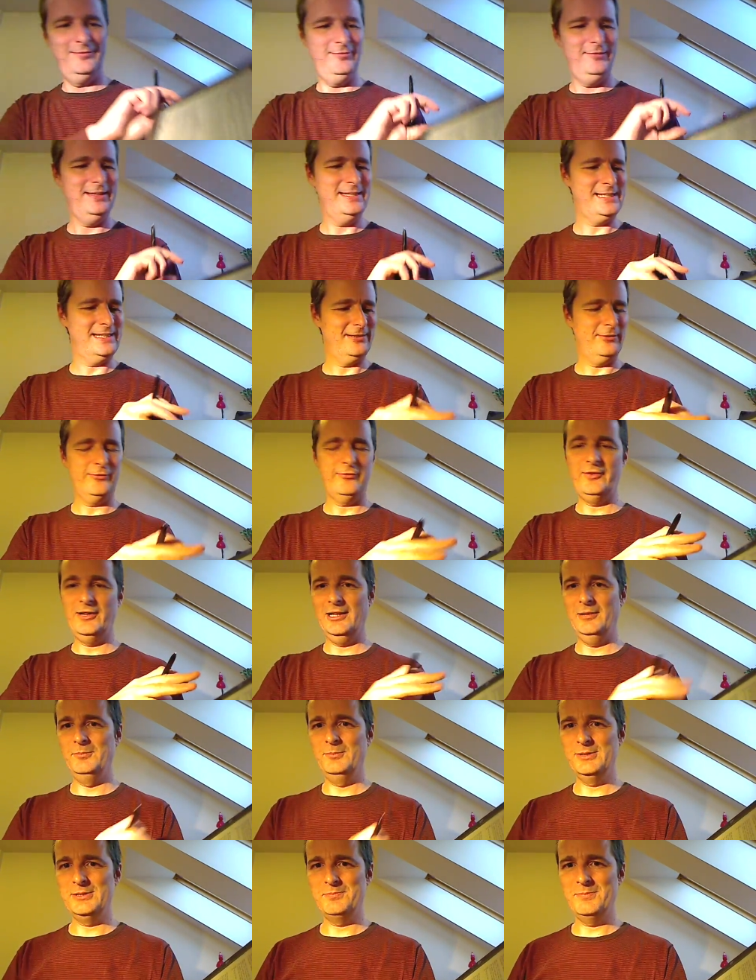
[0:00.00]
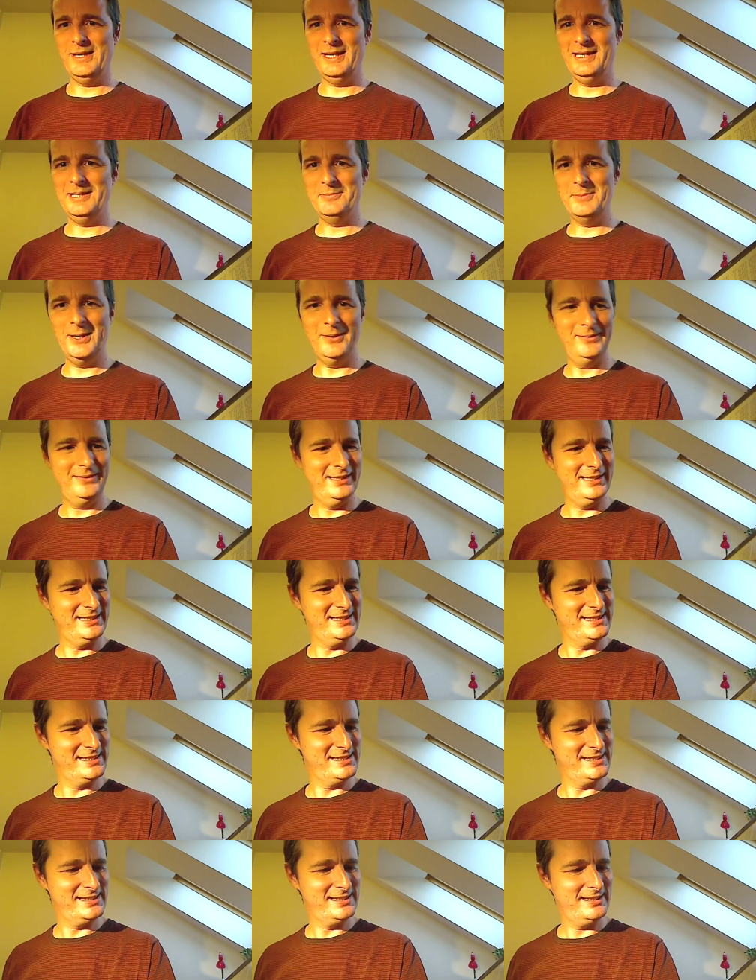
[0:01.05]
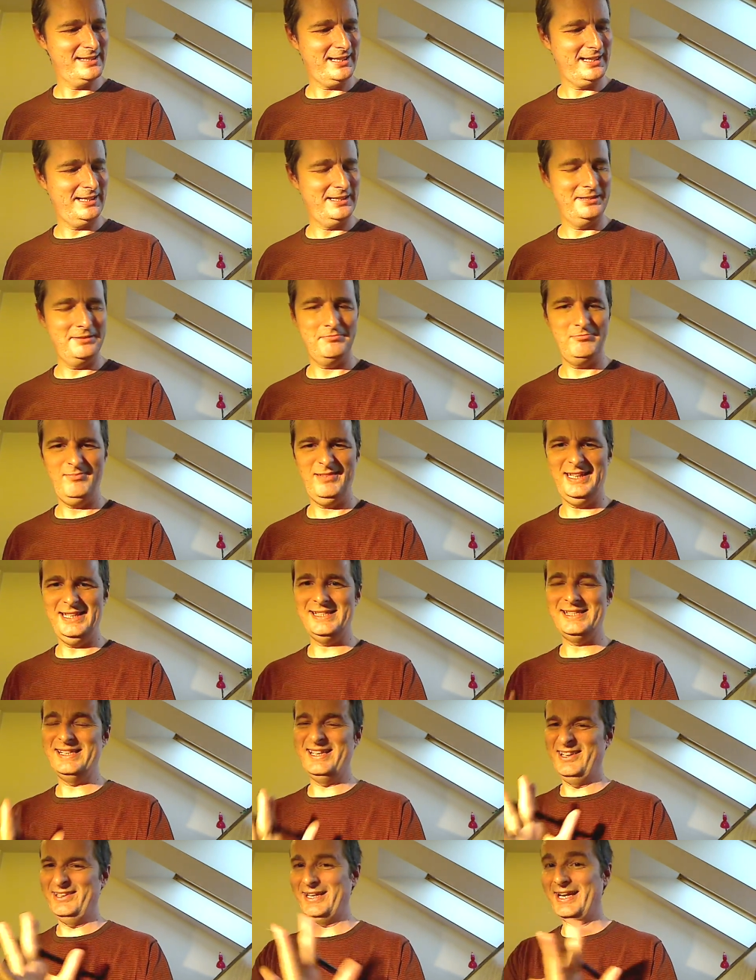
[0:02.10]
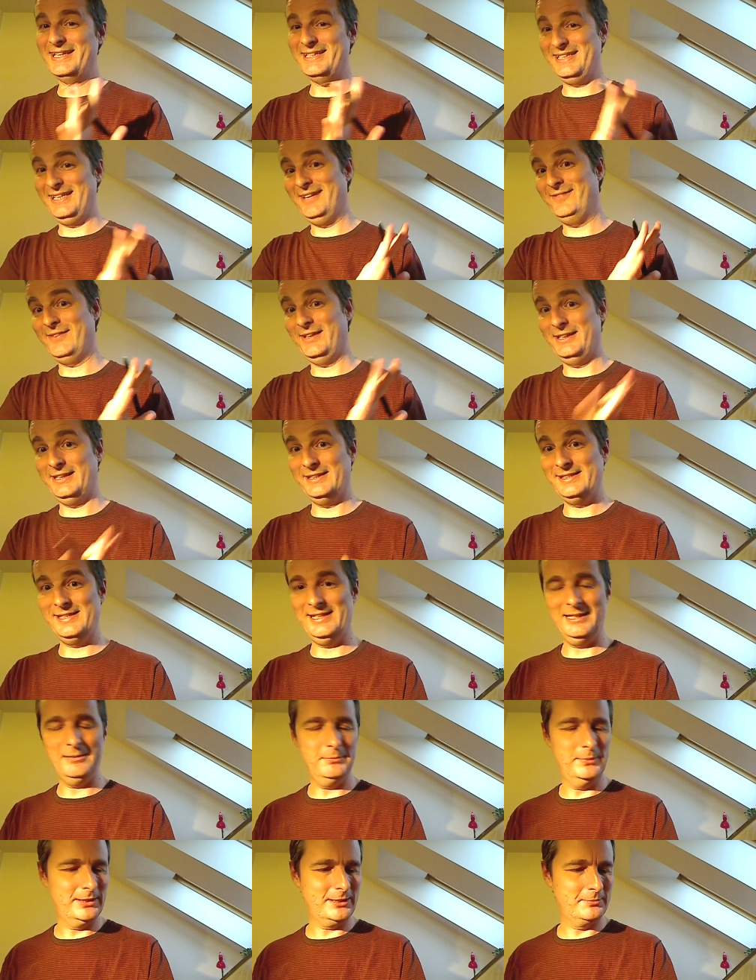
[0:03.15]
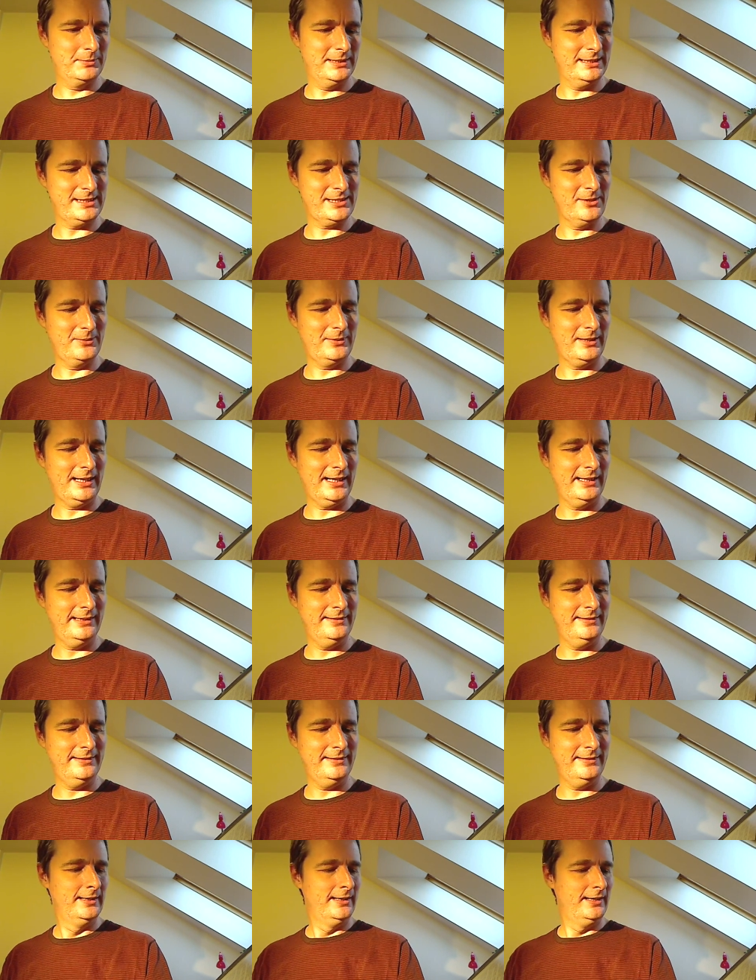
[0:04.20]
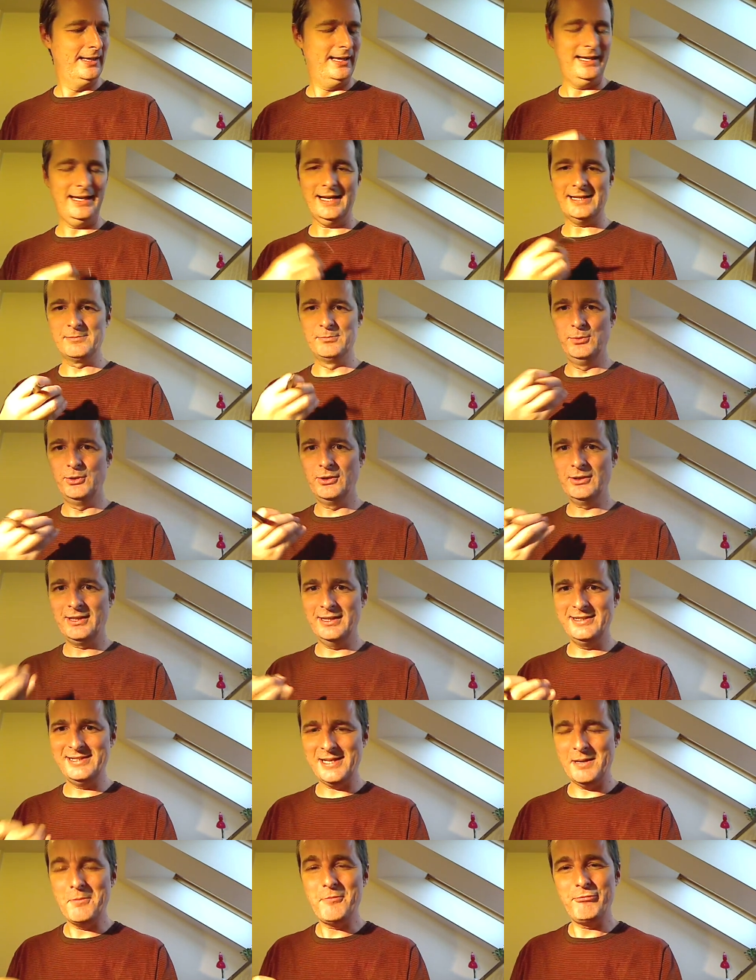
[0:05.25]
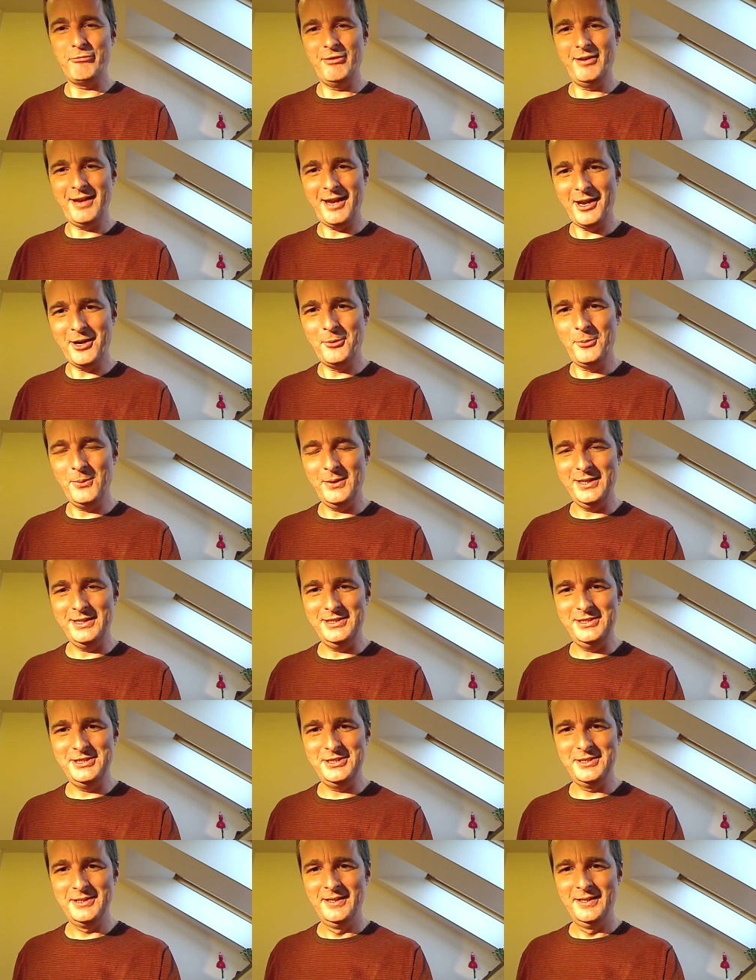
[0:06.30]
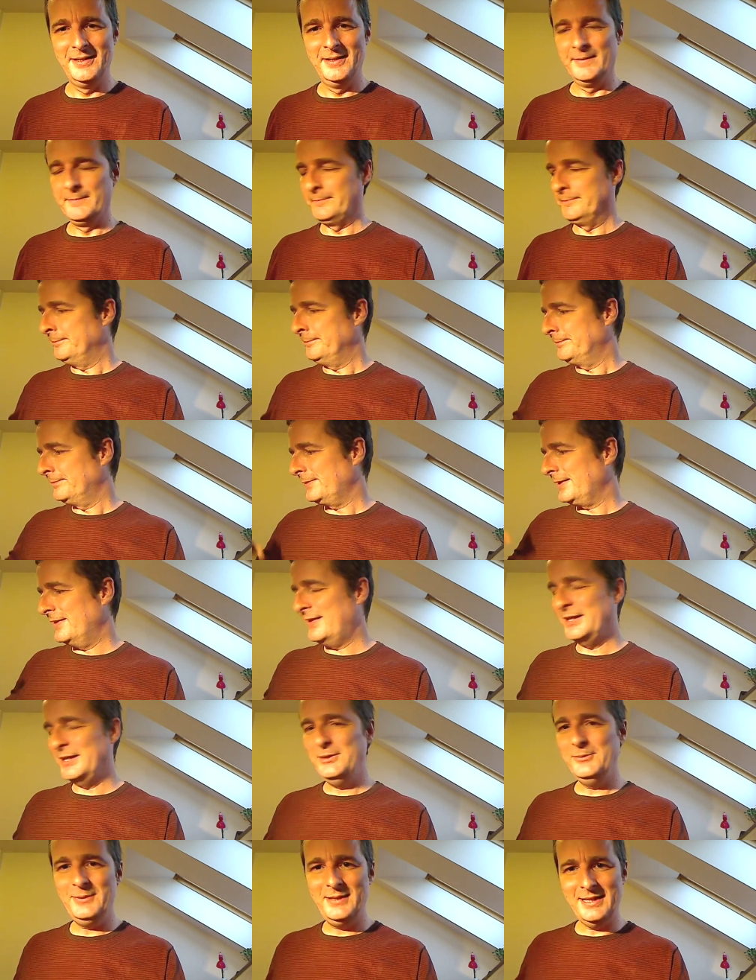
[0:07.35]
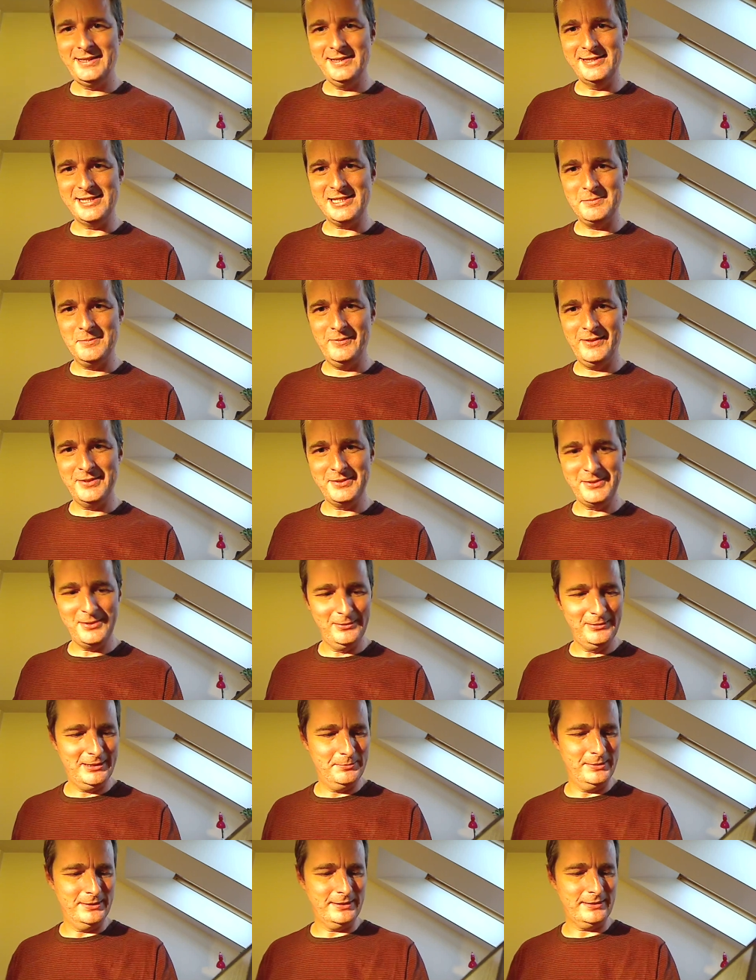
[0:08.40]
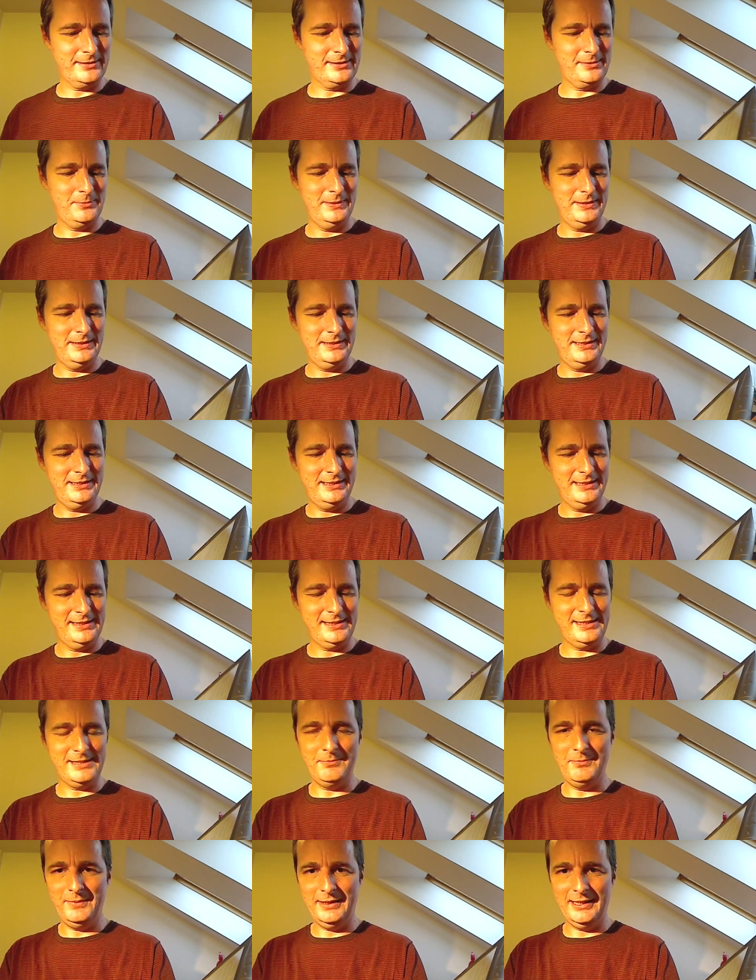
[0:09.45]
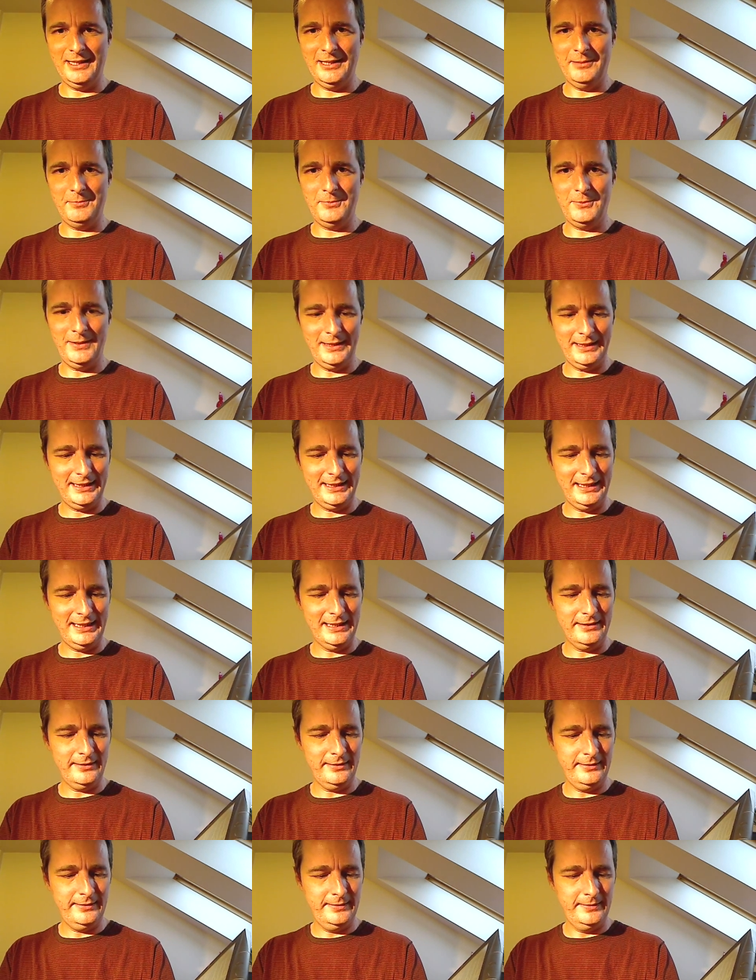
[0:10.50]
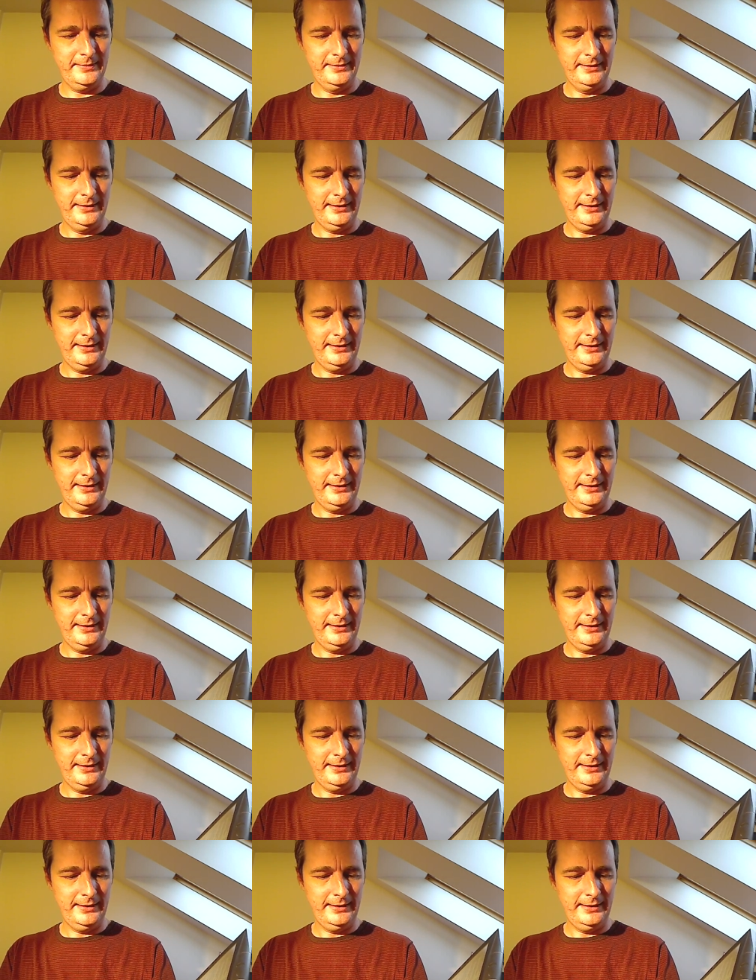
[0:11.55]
recent film was made about this, and it's not actually a fantastic book, but it's okay, and it has more contemporary language than you get in some of those older books, which is something I'm quite keen on.